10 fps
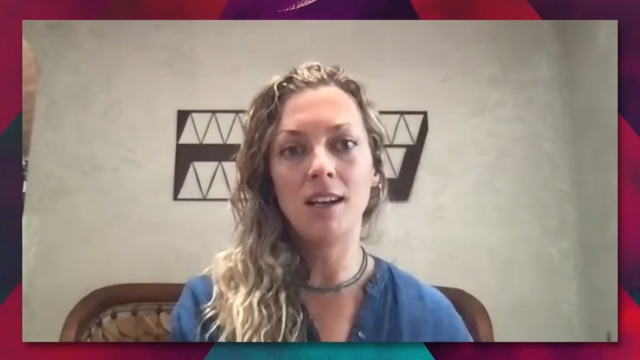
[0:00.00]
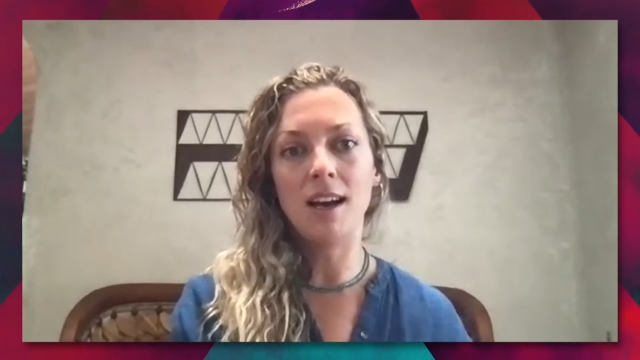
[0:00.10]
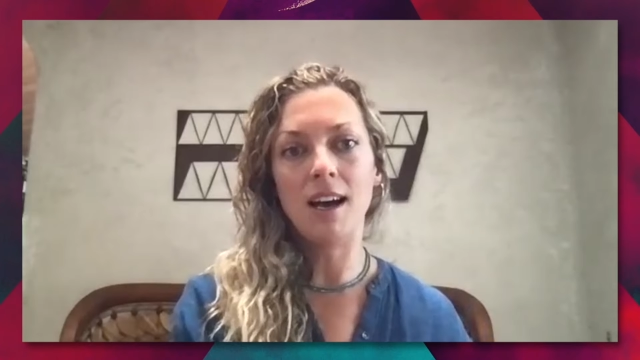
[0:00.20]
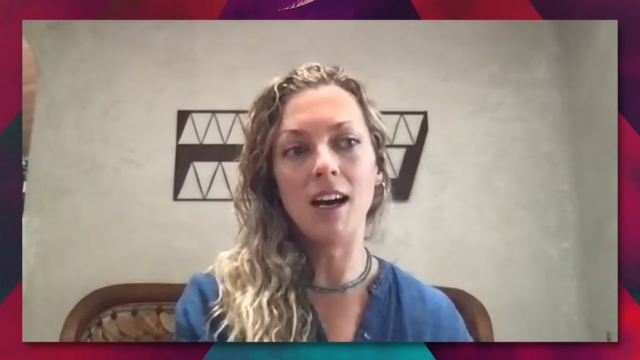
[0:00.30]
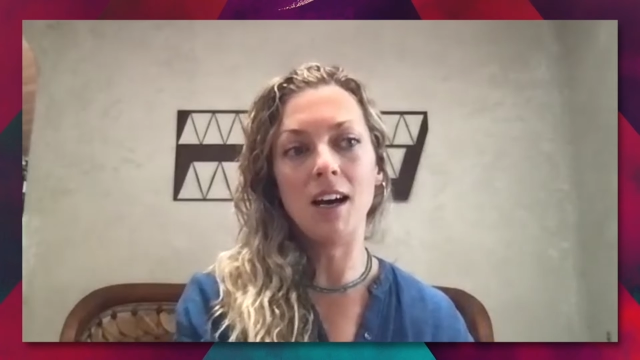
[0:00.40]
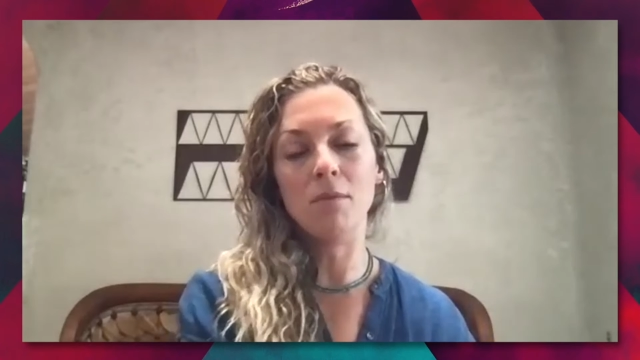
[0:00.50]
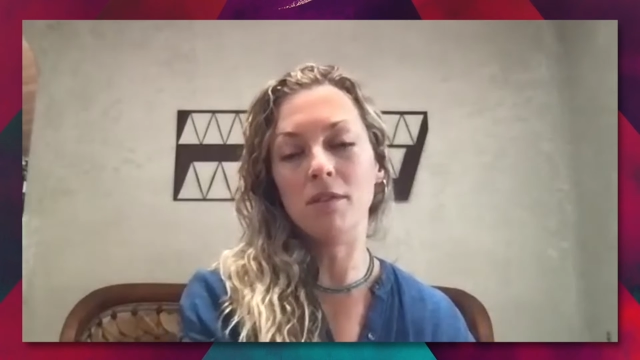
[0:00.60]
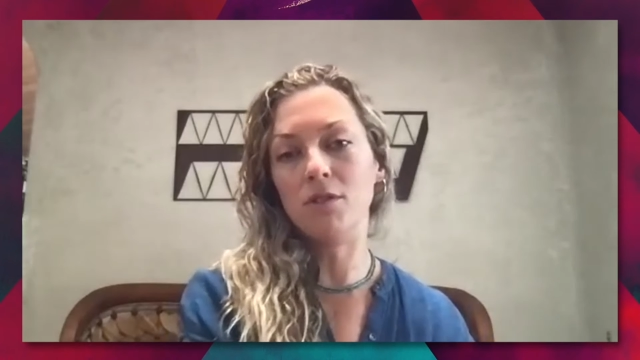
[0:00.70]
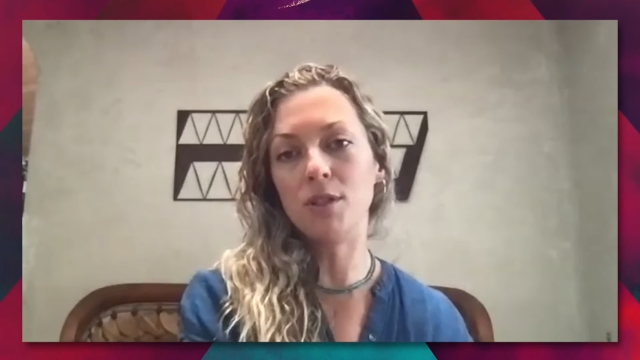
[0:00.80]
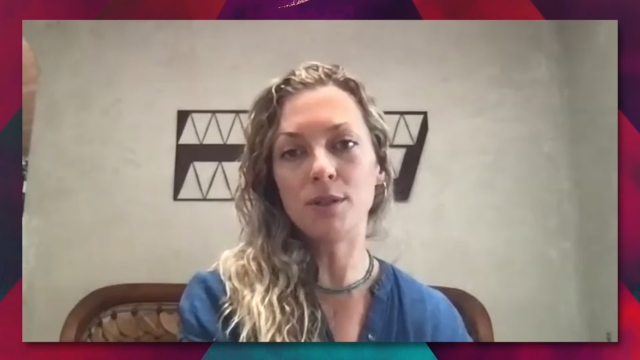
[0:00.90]
of
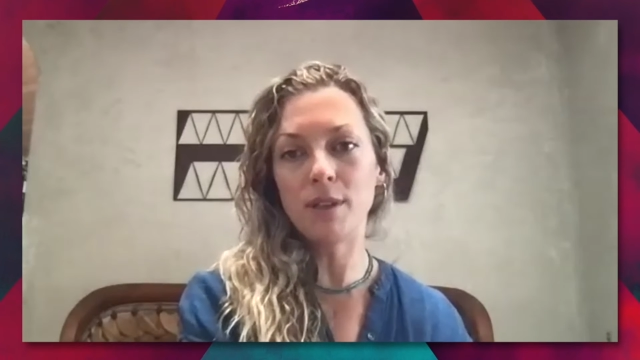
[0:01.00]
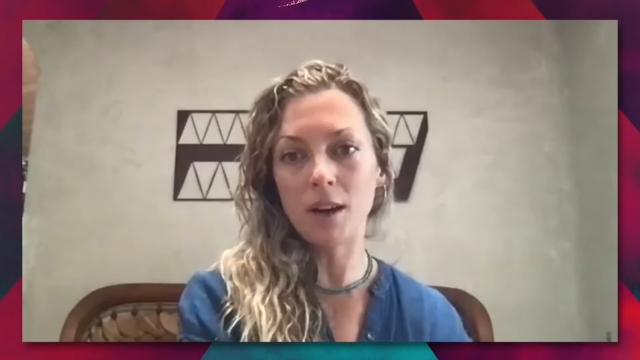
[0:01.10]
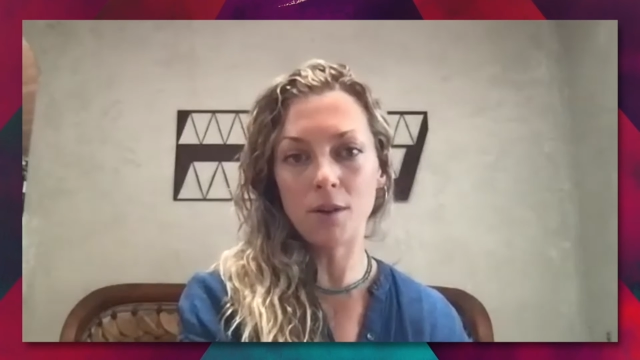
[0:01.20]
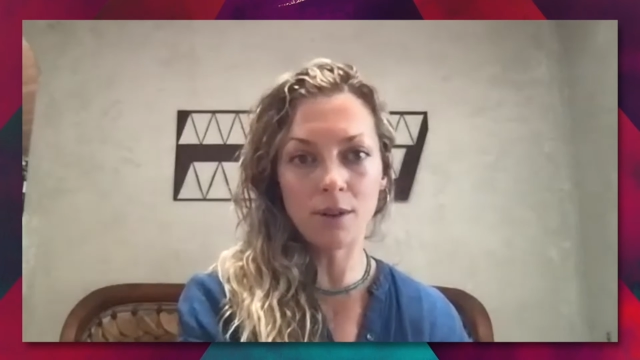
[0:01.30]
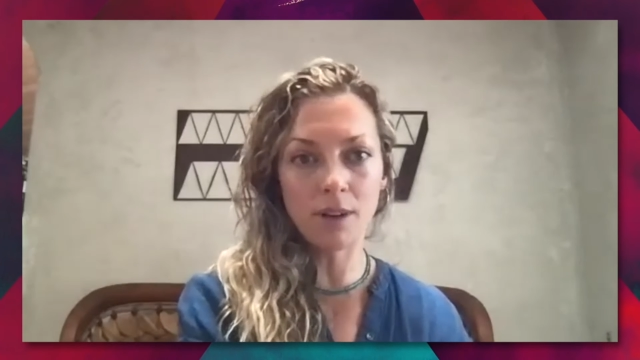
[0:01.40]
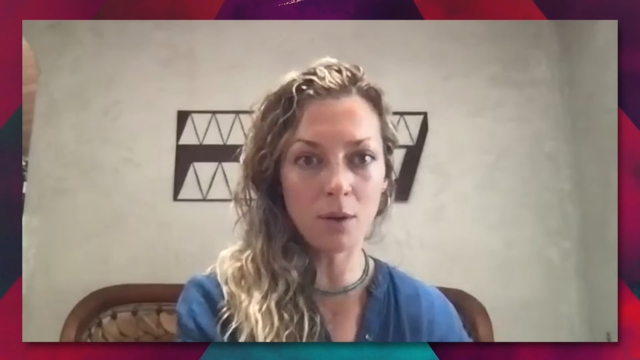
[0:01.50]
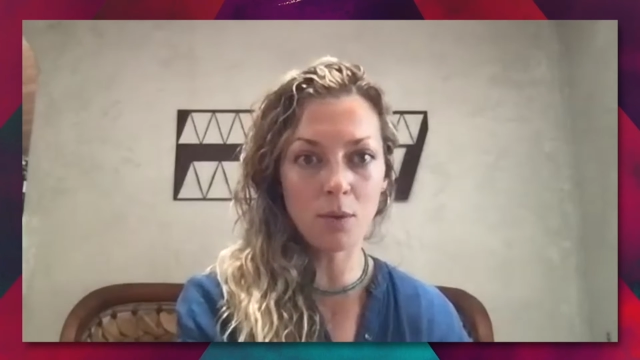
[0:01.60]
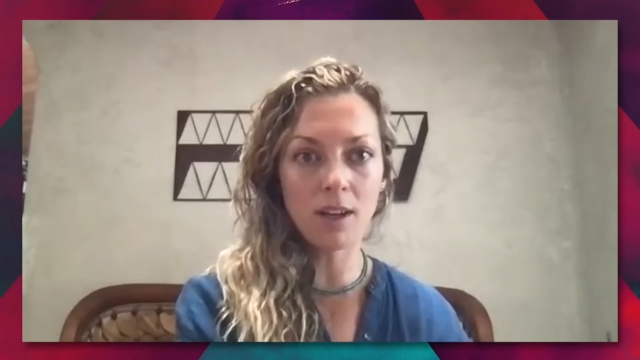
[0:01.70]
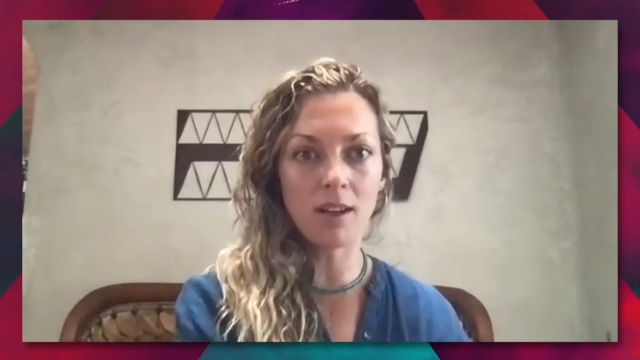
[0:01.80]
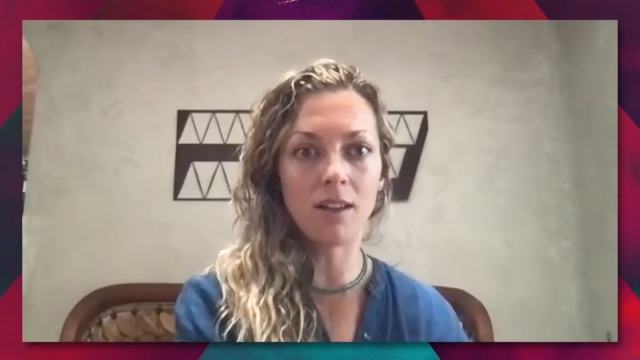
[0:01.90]
just how to write a
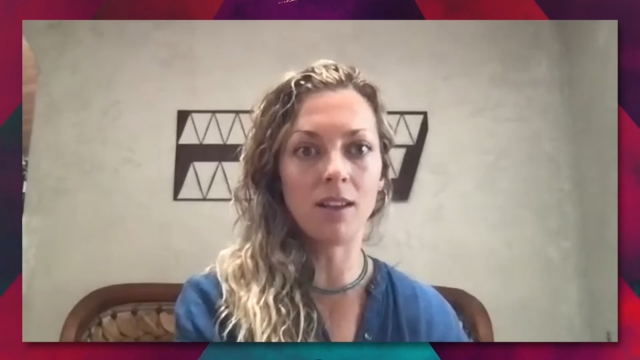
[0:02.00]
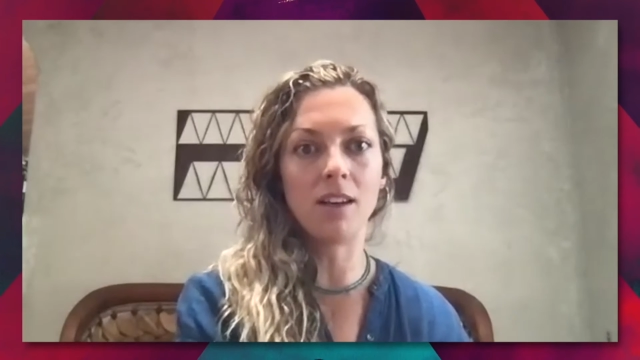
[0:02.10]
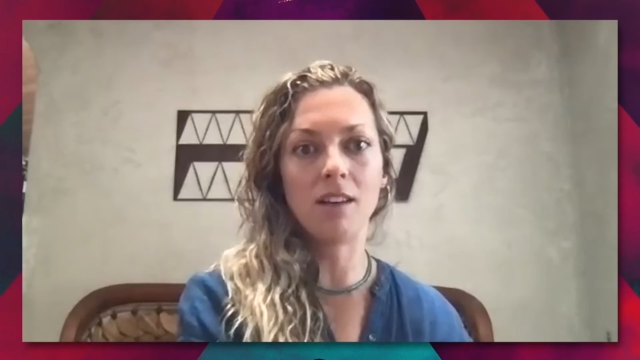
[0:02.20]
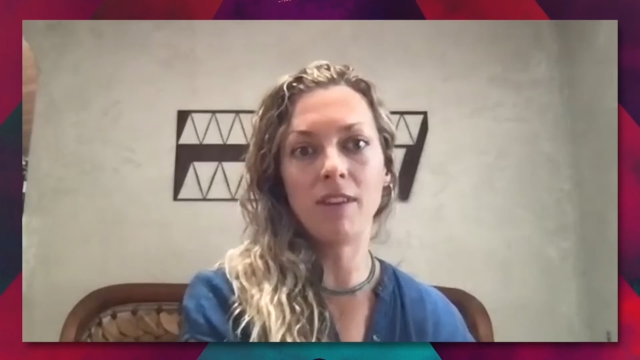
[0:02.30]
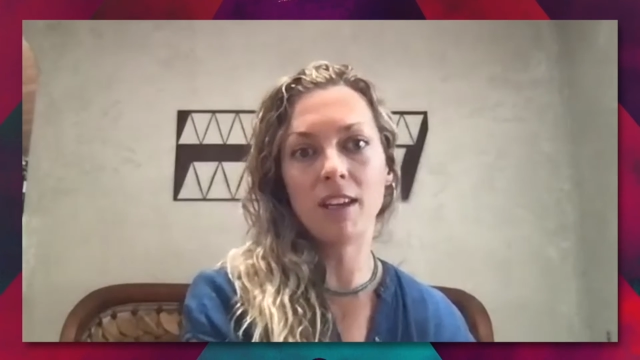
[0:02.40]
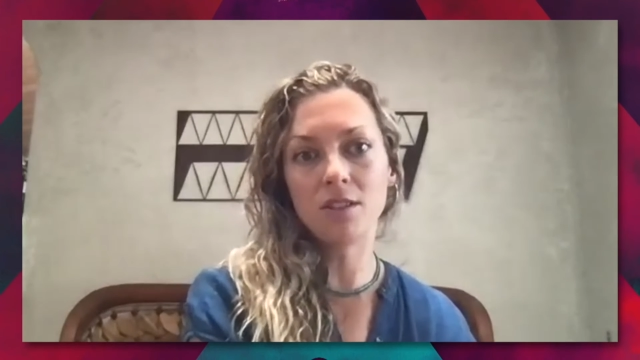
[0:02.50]
will and advance